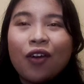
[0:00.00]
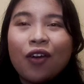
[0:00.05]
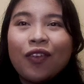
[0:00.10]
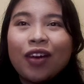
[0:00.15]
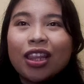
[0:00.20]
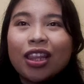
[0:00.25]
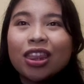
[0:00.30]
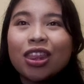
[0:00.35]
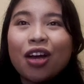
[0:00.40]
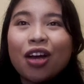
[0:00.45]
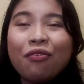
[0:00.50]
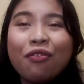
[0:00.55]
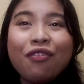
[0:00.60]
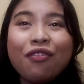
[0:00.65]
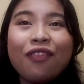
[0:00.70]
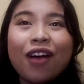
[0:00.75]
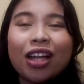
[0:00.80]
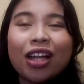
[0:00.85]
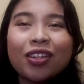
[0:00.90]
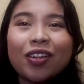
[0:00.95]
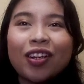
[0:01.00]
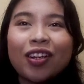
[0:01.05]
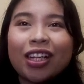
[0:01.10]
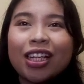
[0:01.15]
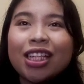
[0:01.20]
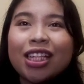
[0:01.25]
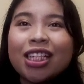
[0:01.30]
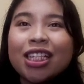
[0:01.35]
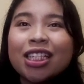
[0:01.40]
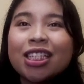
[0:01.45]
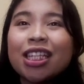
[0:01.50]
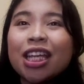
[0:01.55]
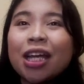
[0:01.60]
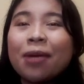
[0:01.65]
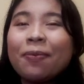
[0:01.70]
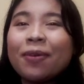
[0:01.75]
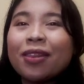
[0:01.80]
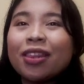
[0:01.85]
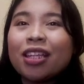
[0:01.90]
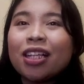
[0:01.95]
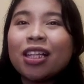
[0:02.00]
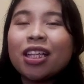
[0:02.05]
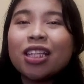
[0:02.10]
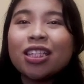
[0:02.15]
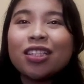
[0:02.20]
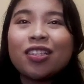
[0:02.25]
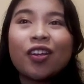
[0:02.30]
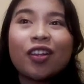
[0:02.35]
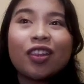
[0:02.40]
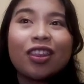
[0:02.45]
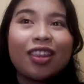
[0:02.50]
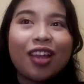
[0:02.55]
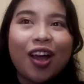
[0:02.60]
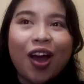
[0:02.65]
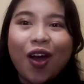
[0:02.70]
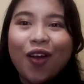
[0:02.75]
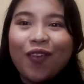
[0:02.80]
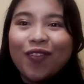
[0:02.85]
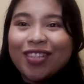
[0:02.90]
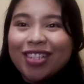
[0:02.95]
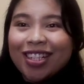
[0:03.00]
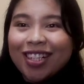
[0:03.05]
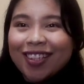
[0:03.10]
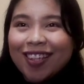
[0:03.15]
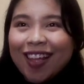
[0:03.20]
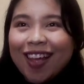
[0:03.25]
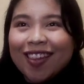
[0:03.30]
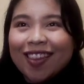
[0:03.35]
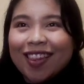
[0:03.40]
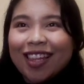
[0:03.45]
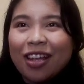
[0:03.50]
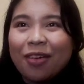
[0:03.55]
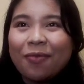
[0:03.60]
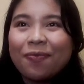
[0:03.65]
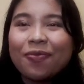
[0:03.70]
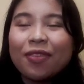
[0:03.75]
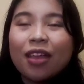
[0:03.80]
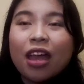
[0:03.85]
of a tofu factory, this capital is not known with certainty,